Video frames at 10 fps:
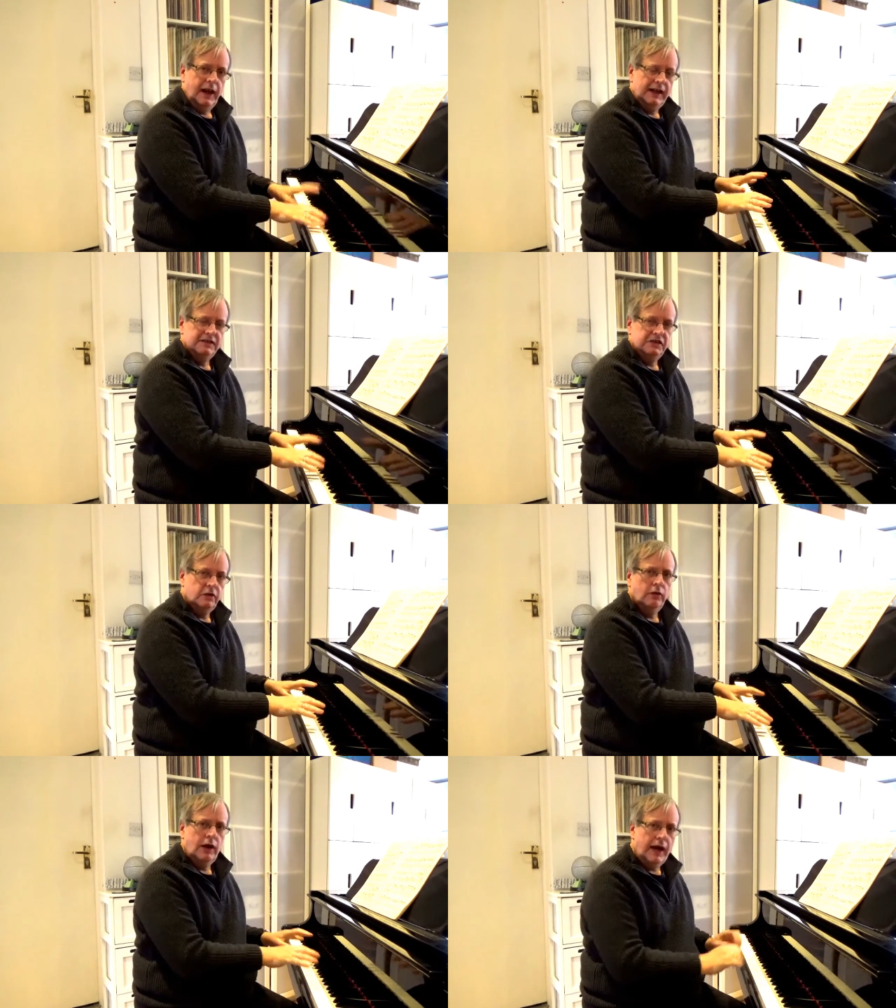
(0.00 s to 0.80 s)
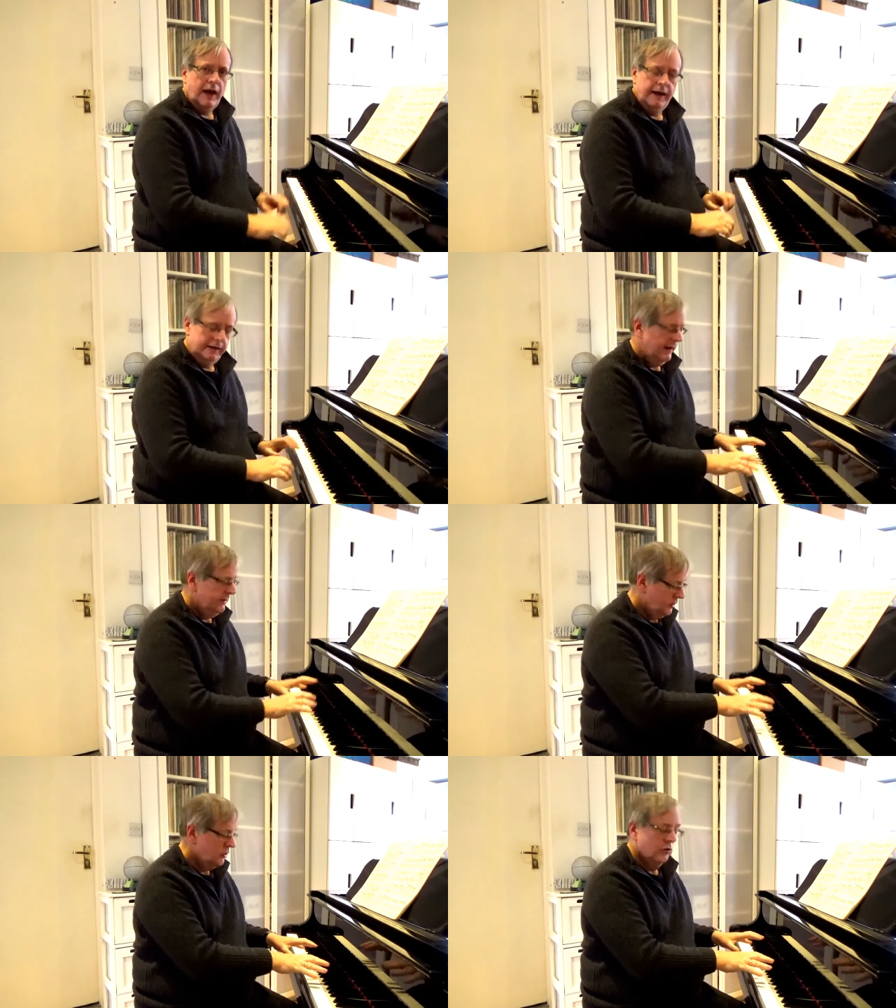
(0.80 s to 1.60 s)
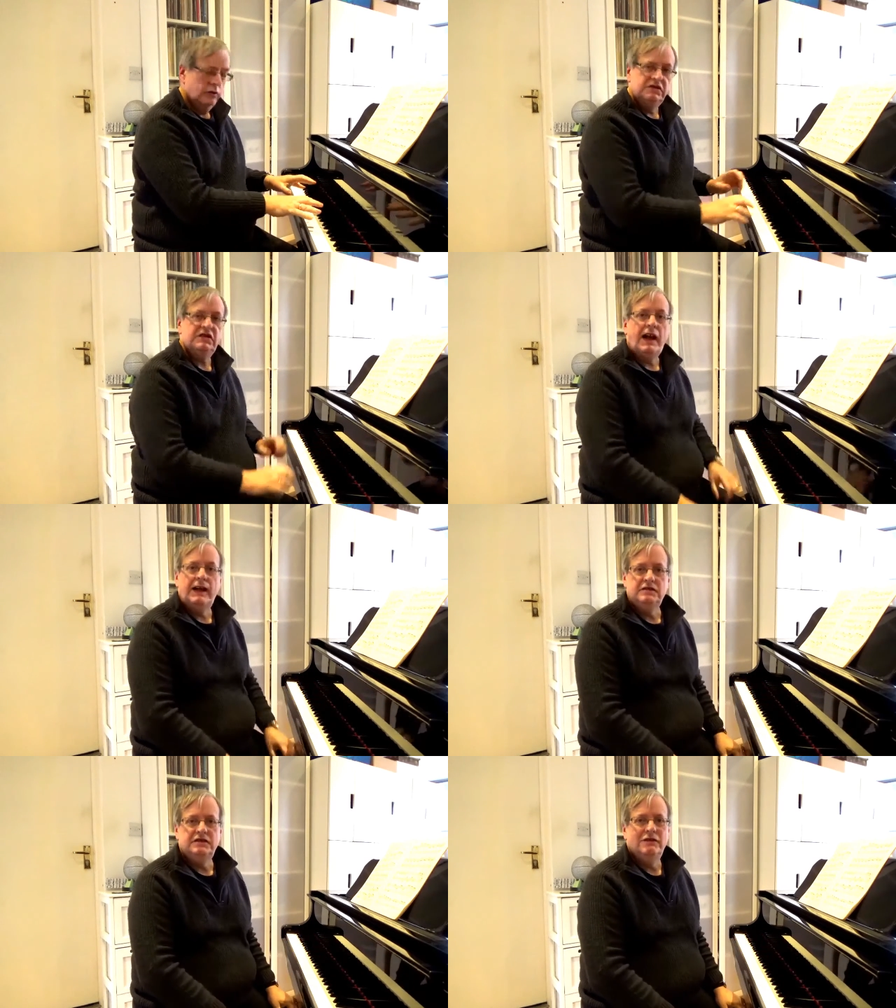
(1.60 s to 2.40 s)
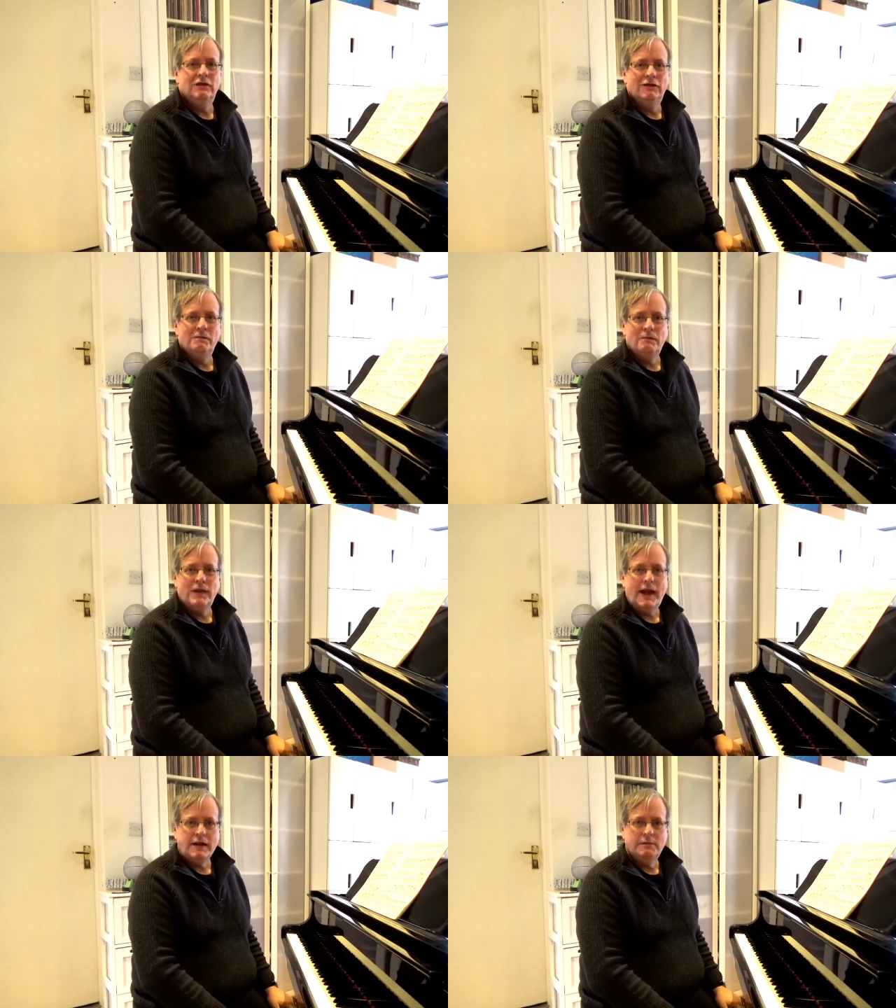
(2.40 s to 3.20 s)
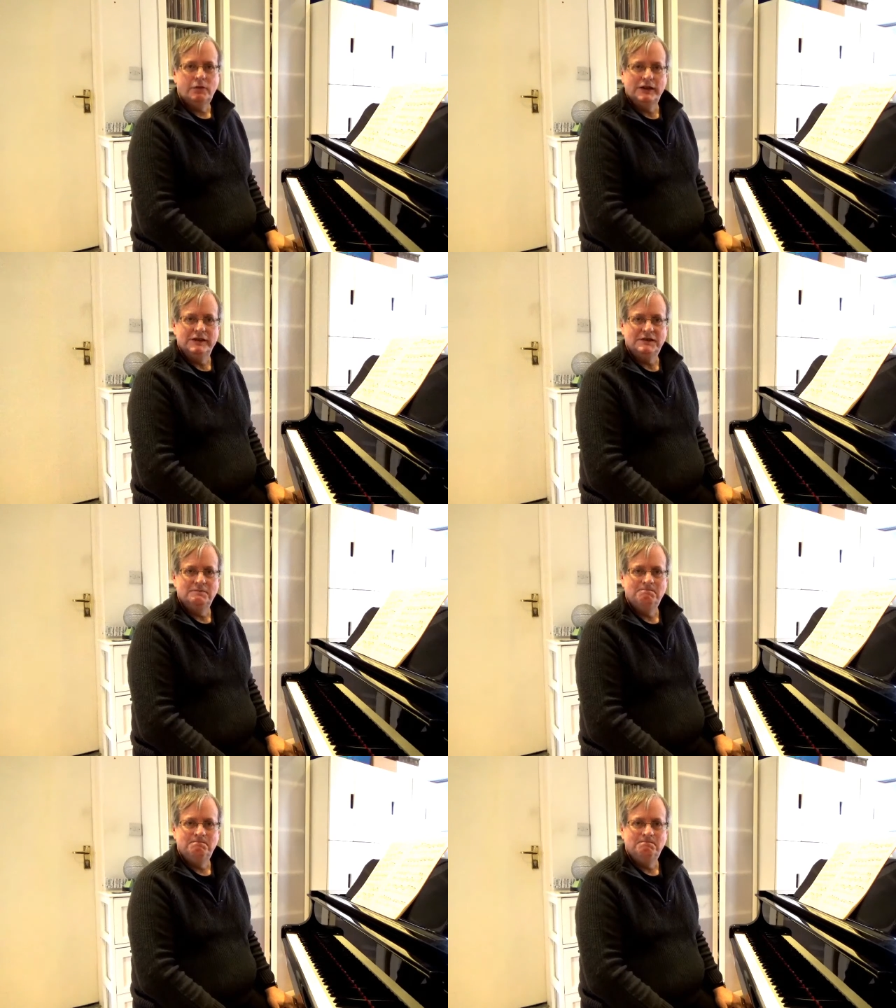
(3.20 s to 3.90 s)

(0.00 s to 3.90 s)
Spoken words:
as your in the chords as your anchor points.